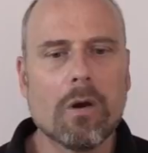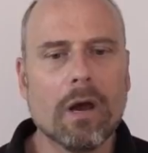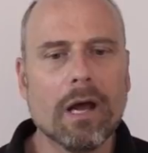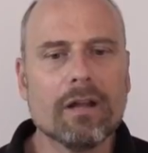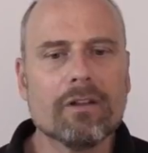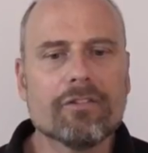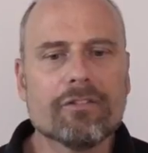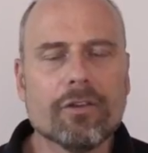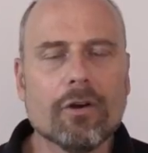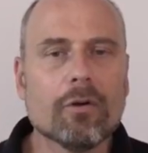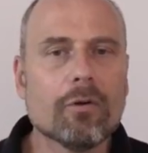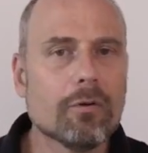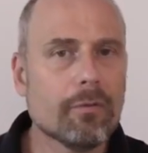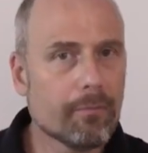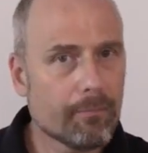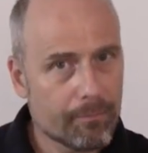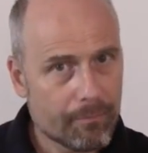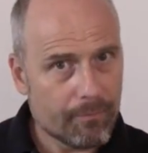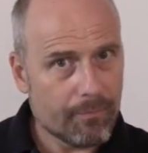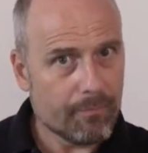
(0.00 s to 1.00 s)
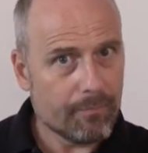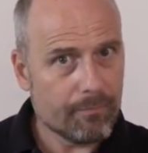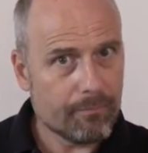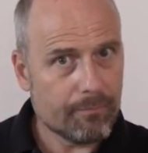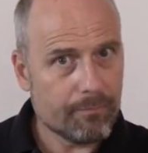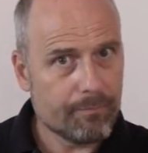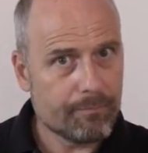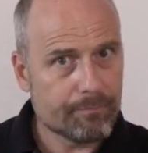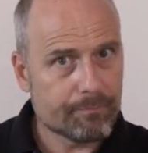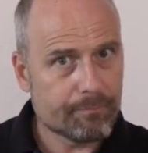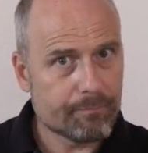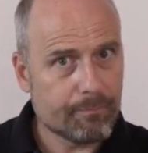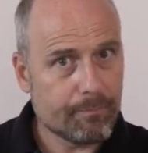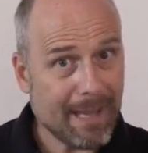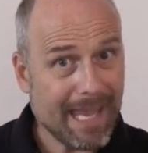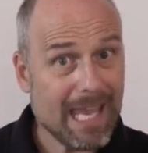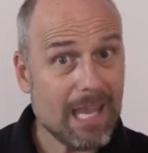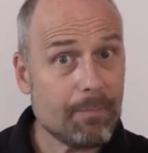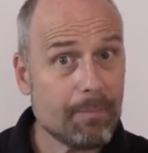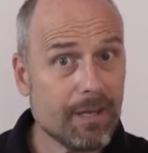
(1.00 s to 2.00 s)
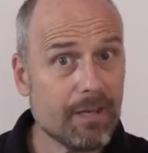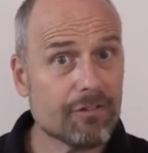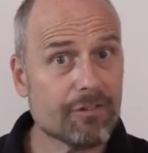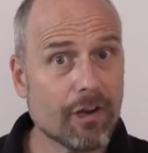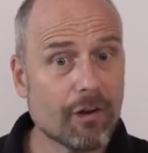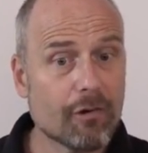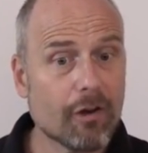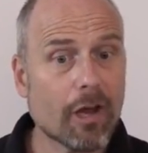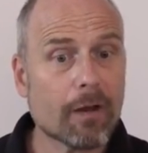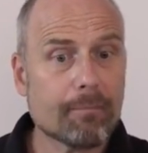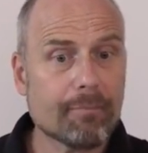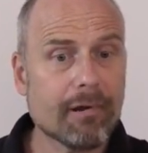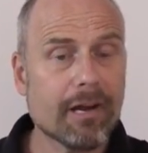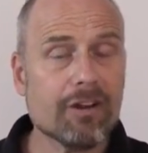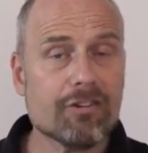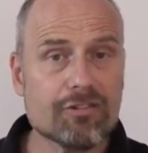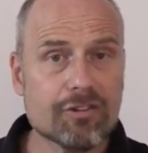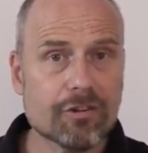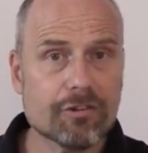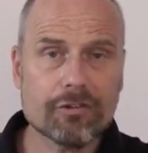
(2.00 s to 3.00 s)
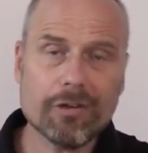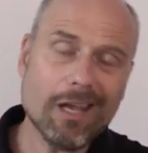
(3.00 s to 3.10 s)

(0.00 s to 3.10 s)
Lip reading: And so babies are not precious.